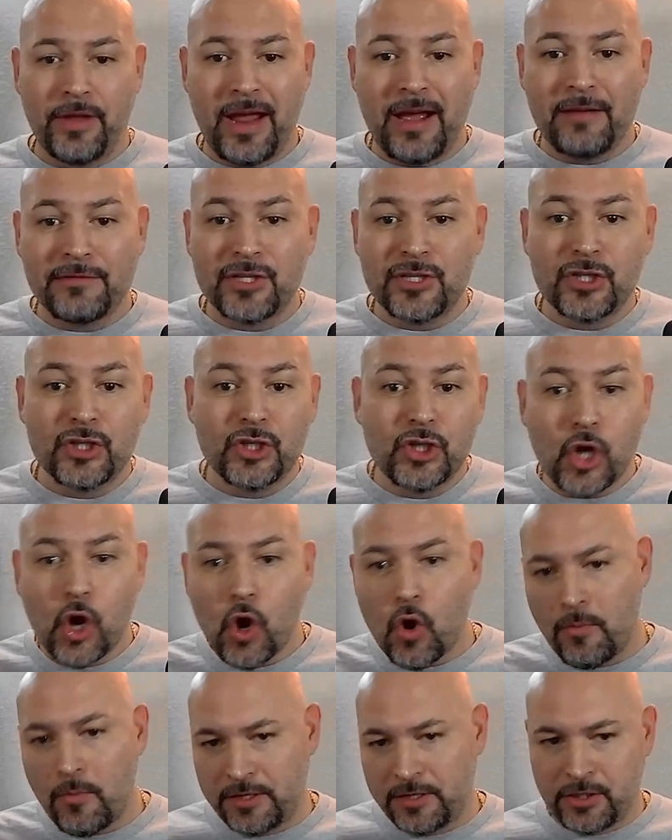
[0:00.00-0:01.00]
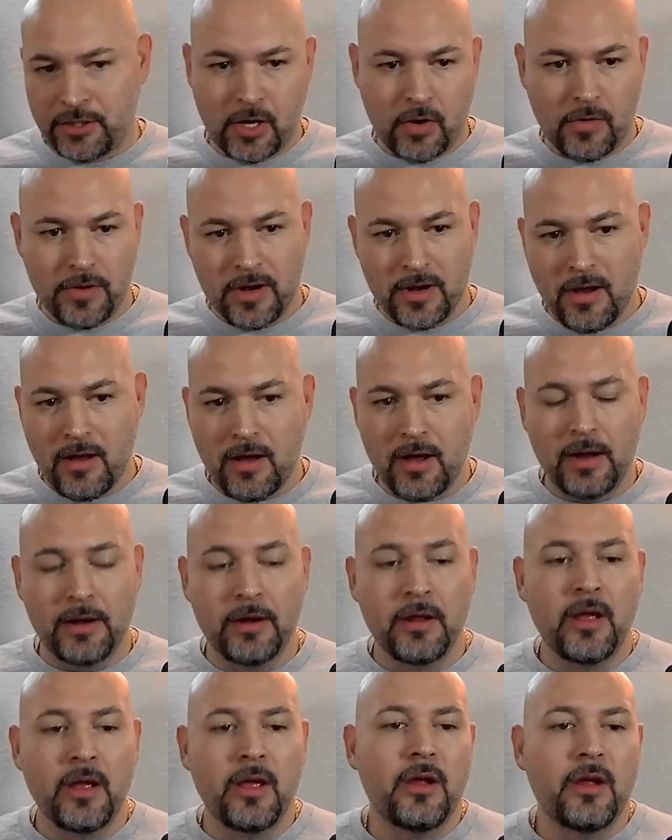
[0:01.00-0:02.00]
They have so much going
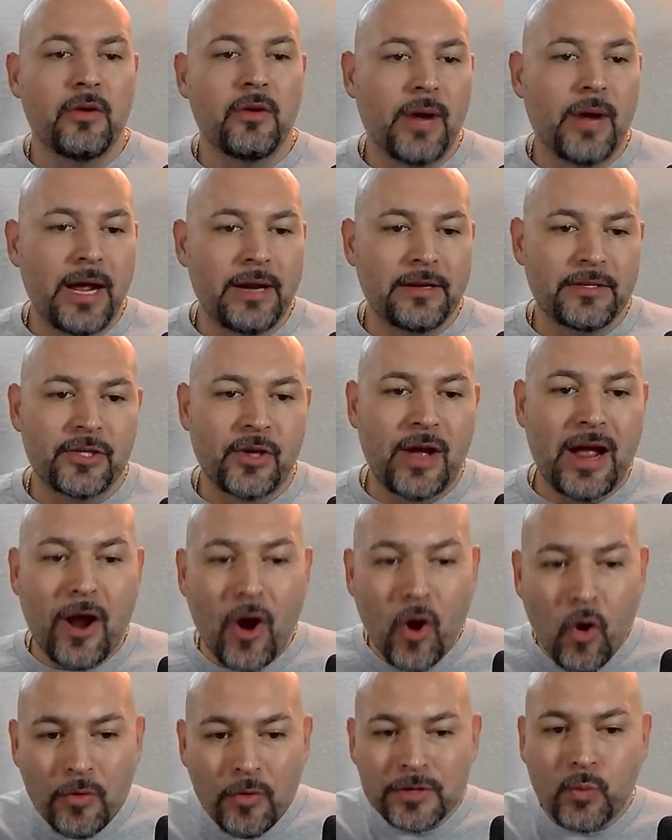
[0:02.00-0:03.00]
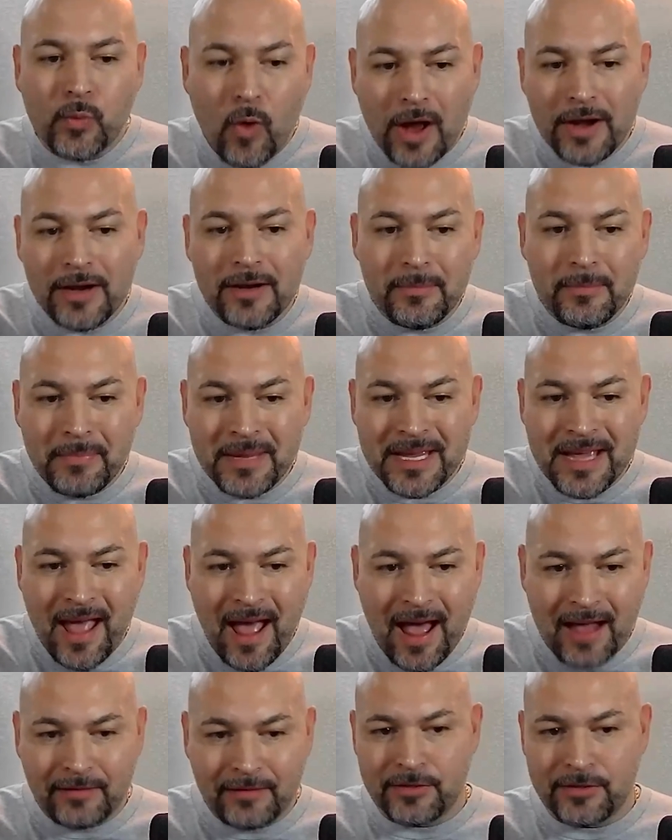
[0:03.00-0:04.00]
on. Right. And so I always wanted to
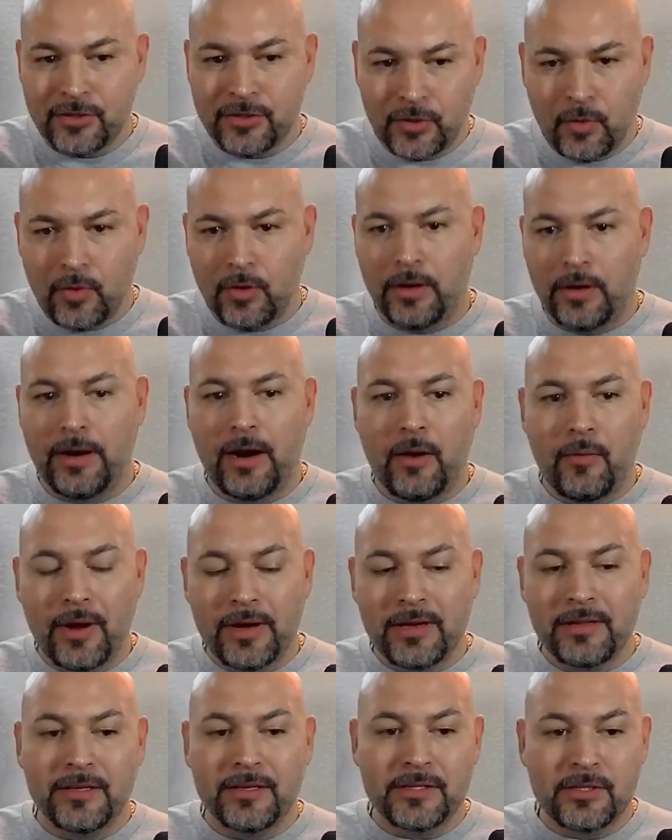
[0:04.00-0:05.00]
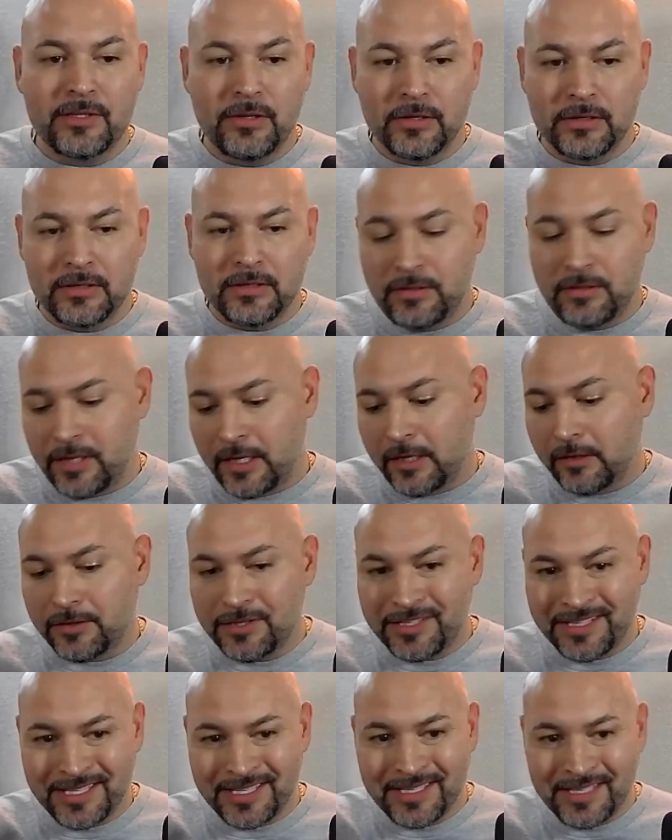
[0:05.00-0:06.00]
be at the store, and I wanted the
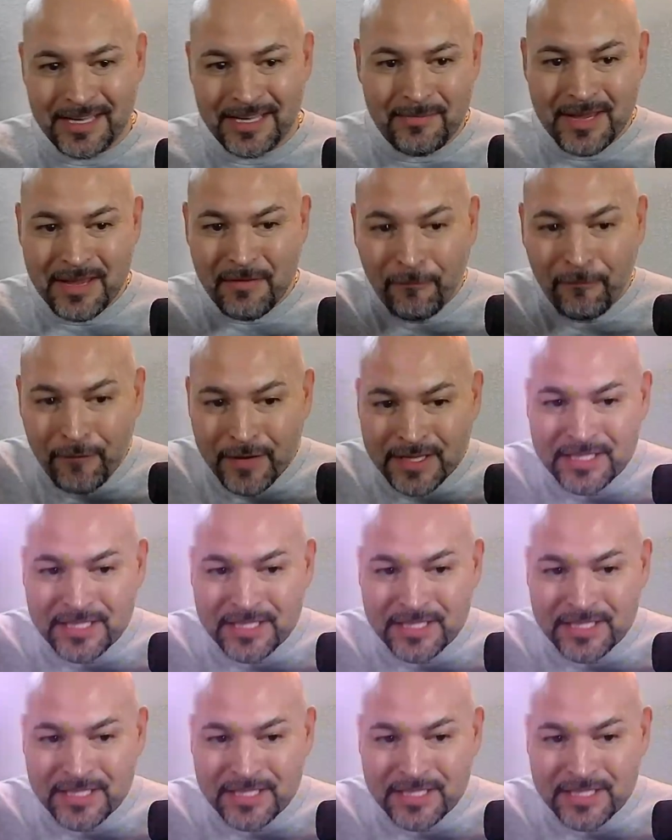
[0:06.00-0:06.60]
dealers to see me